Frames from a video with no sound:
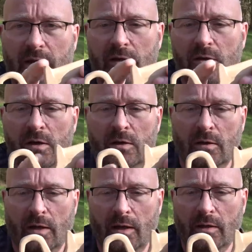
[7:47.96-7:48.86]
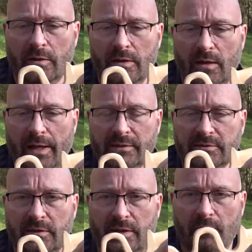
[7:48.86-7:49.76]
here, and it
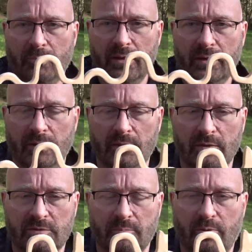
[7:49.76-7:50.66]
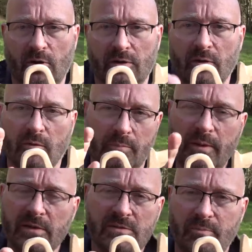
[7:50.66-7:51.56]
lacks the pinky support. Now, the
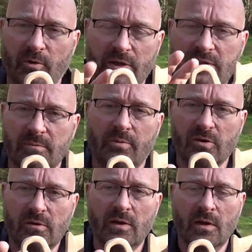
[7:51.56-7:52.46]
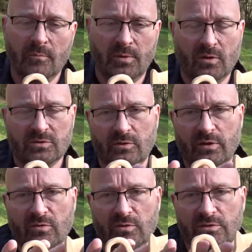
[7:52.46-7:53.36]
pinky support is important, because you
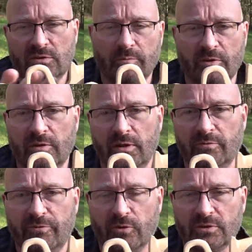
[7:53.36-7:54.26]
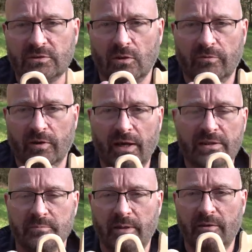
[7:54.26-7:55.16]
need to distribute the force over
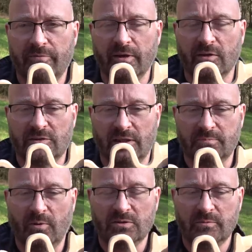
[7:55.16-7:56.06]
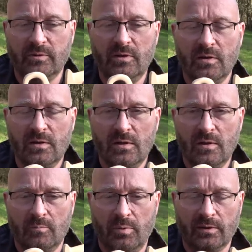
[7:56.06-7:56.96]
as many fingers as possible.
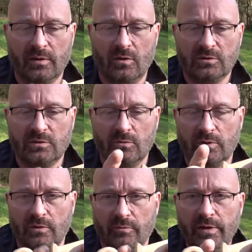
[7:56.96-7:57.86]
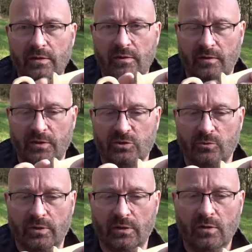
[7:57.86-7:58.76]
But also, the ring's
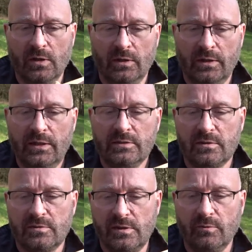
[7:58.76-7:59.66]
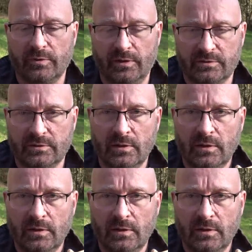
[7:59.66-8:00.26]
issue here is serious.